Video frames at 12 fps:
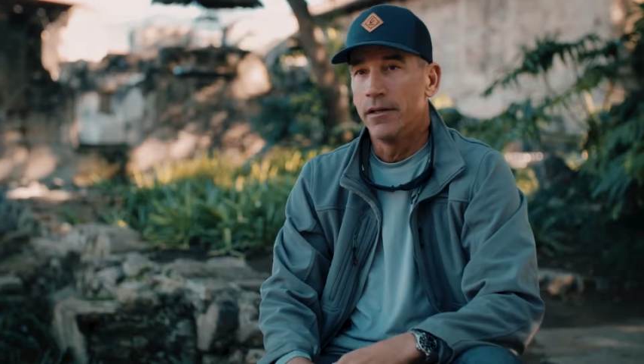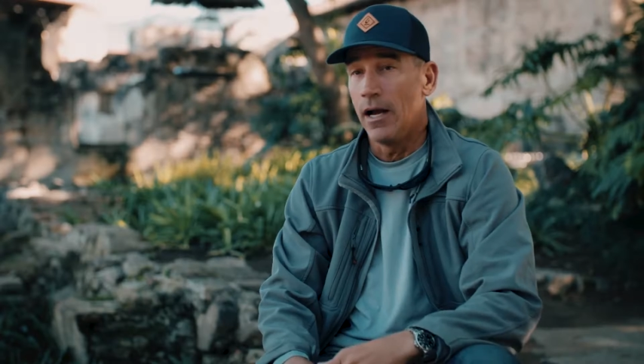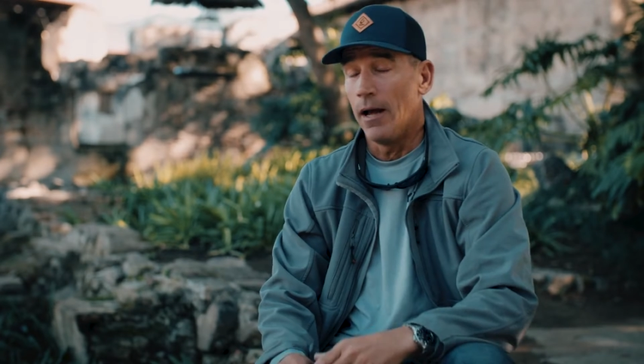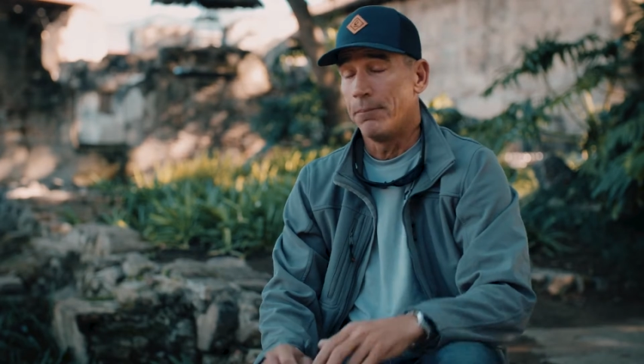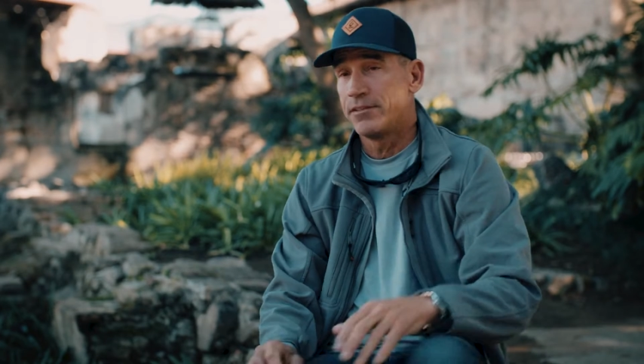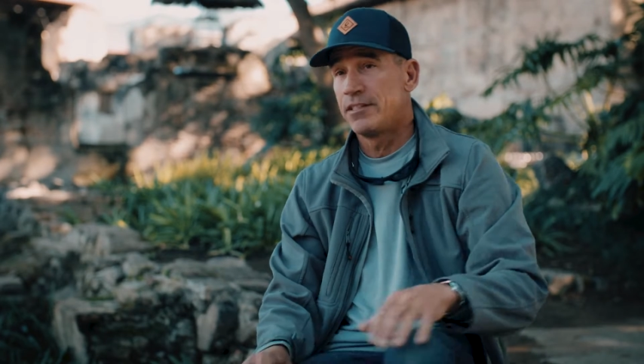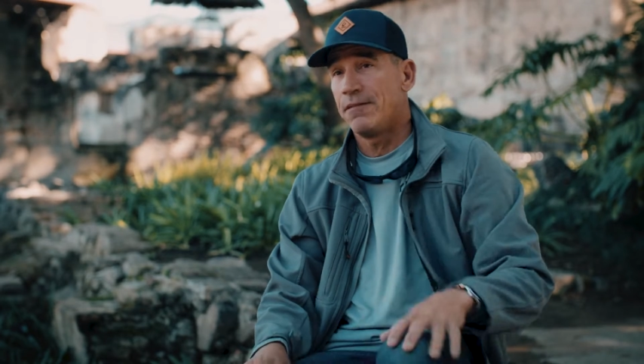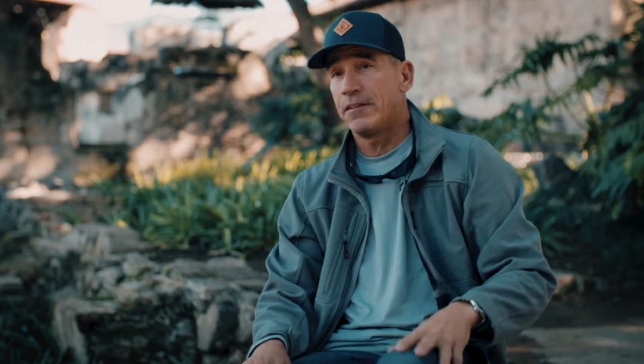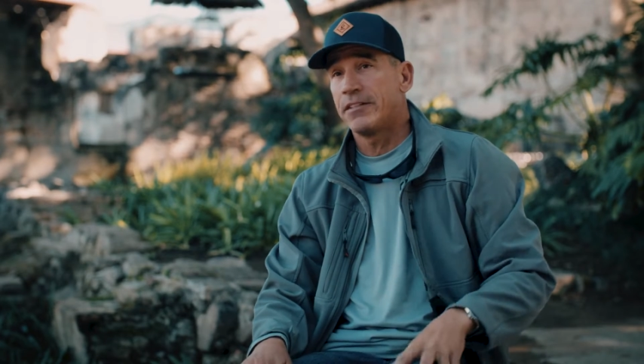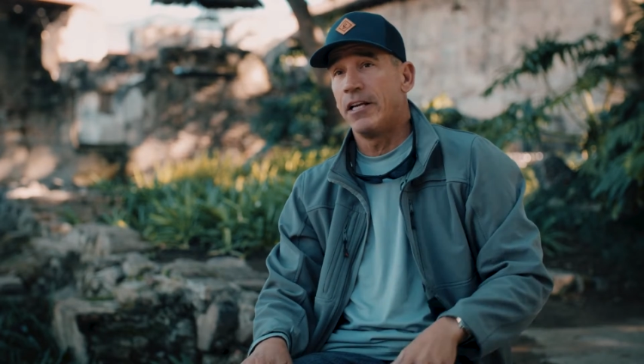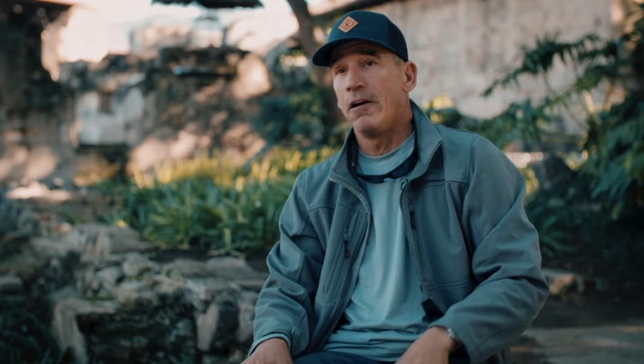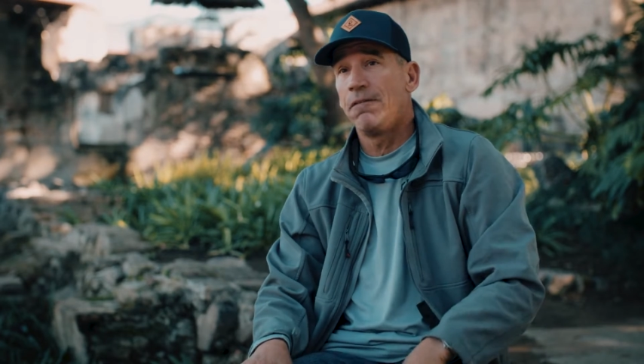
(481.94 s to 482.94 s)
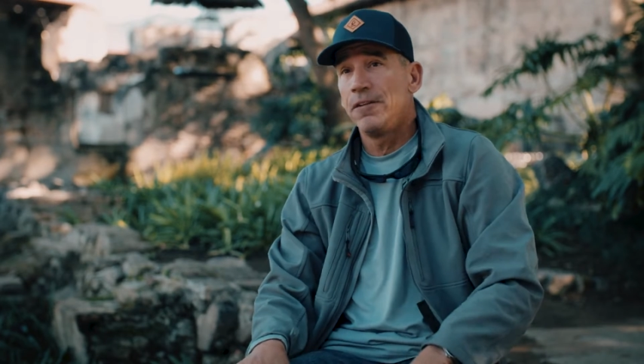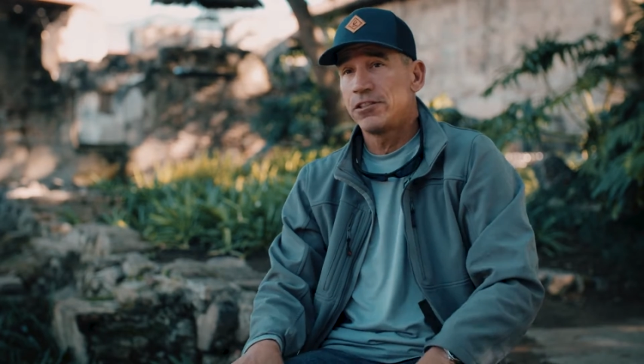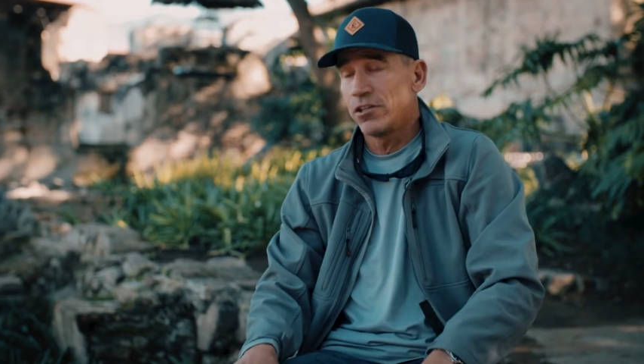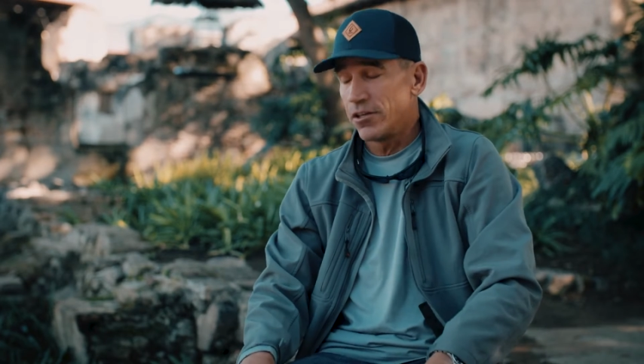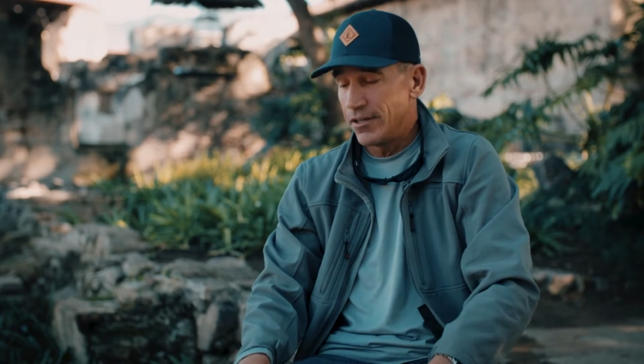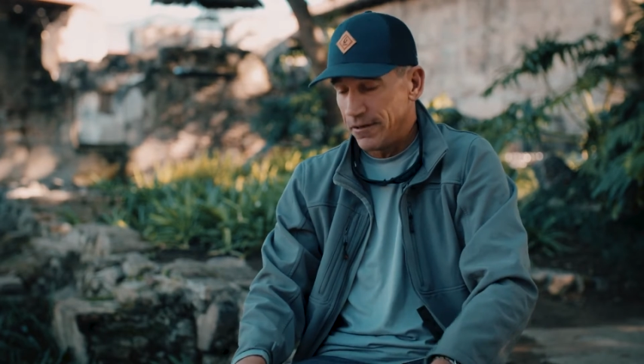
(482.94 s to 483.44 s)
God, Pacific
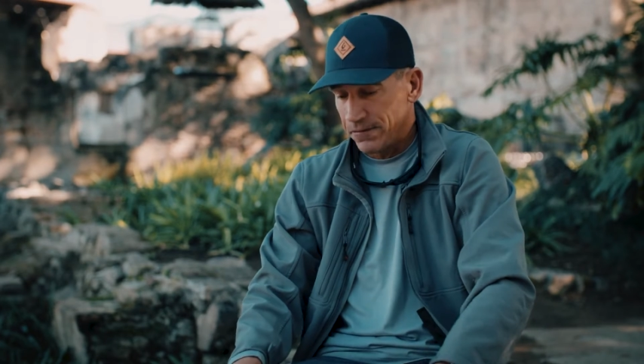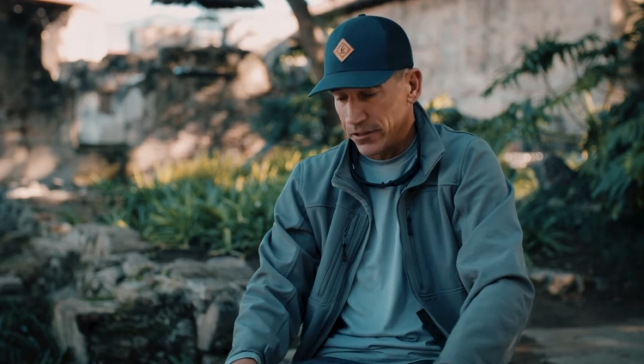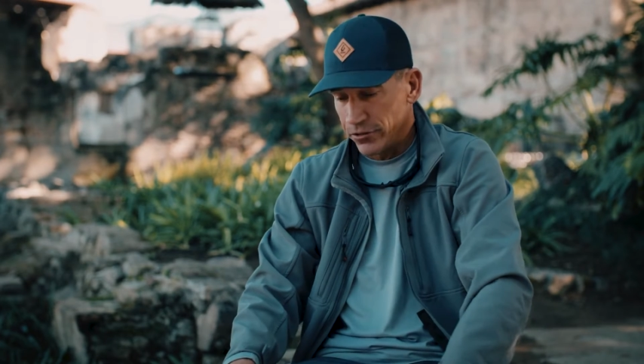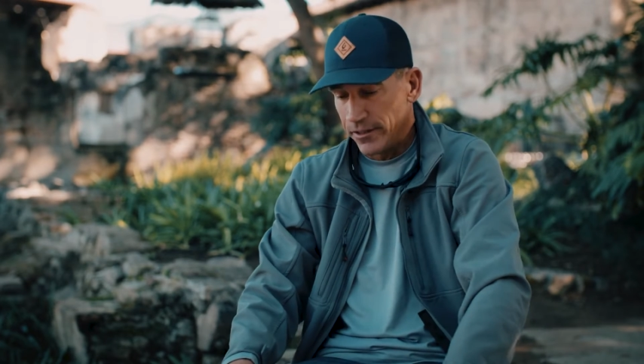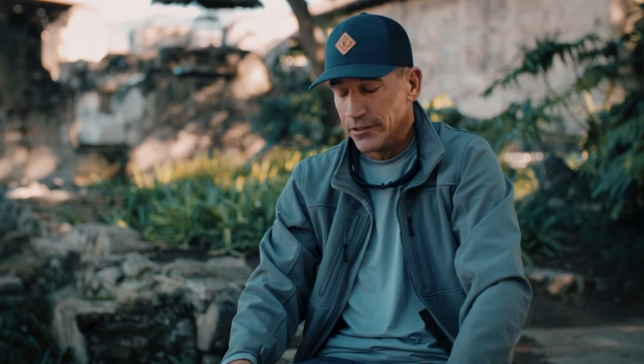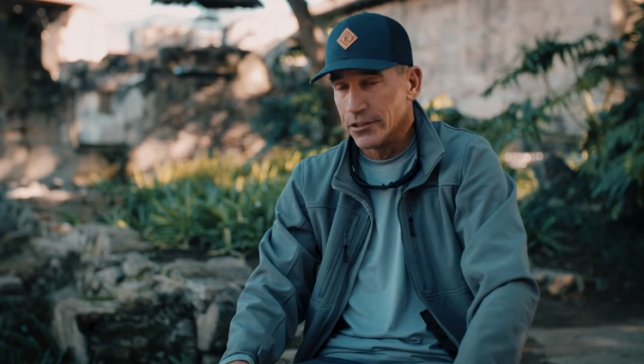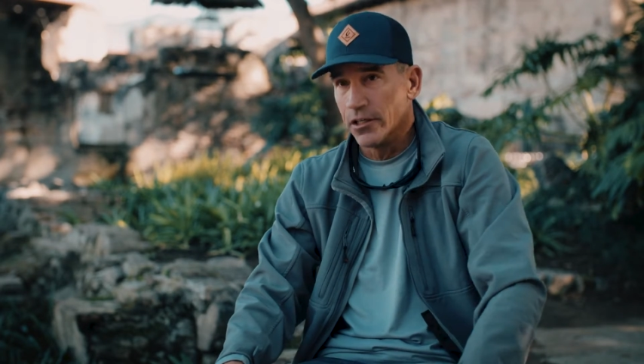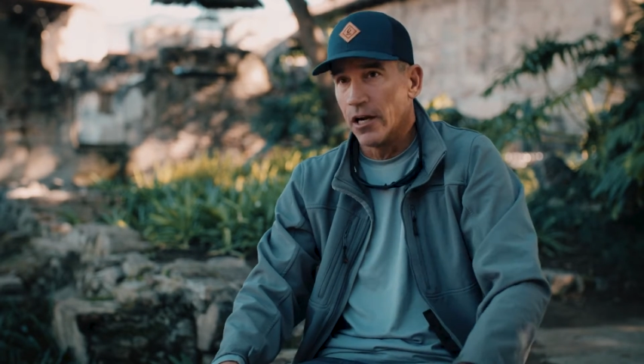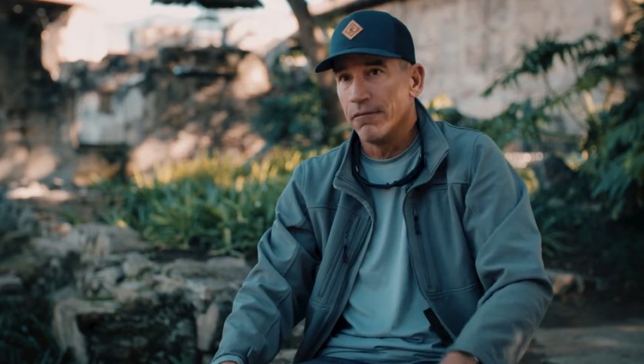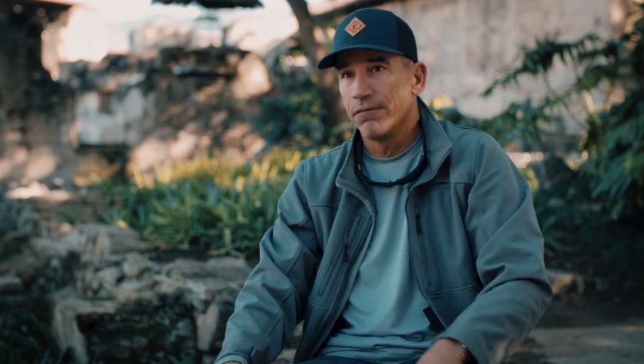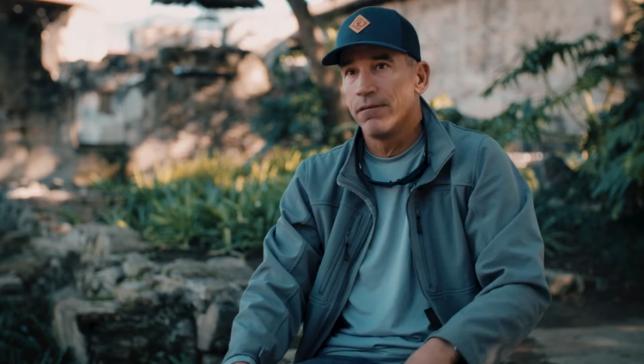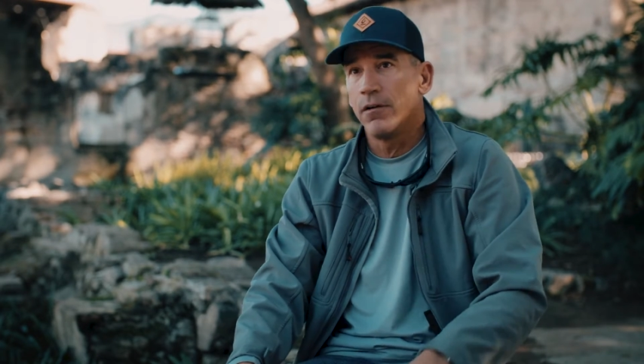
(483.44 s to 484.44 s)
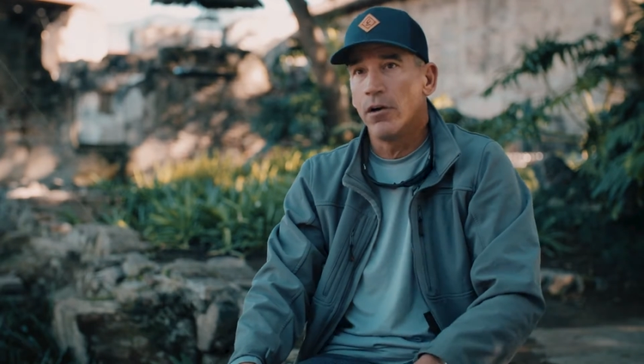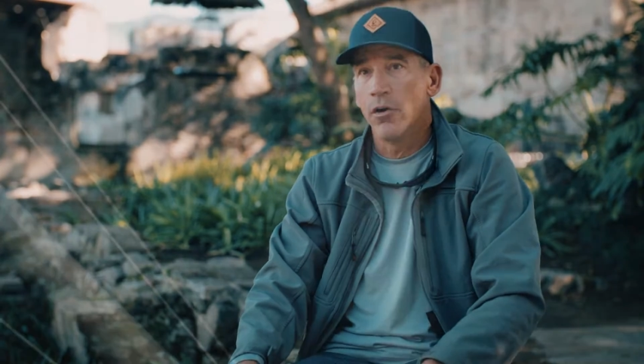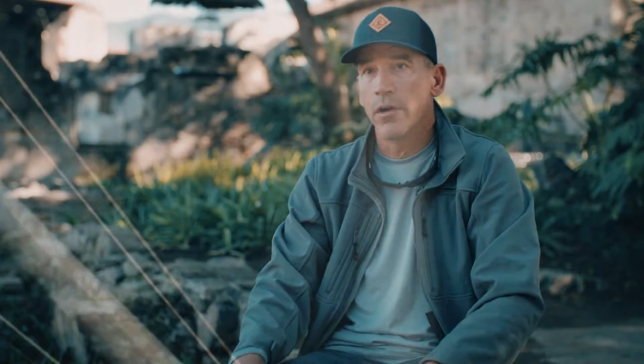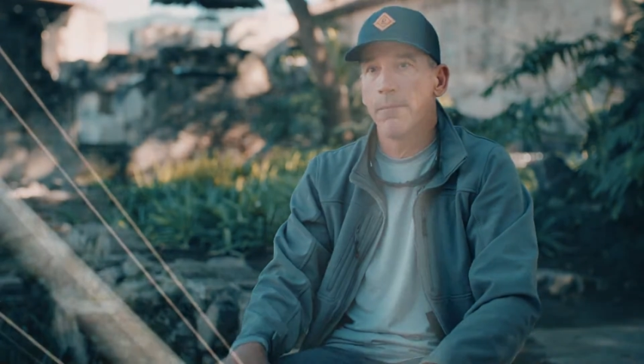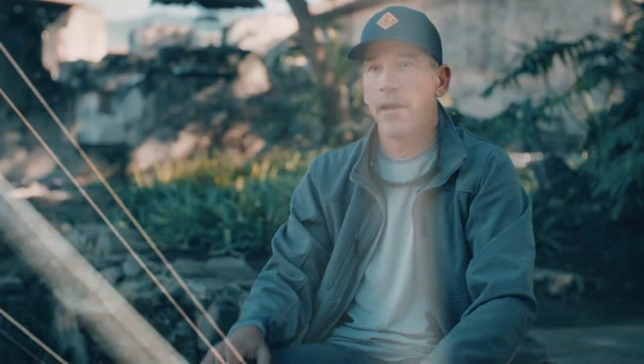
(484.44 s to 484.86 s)
sailfish are a different creature. I've heard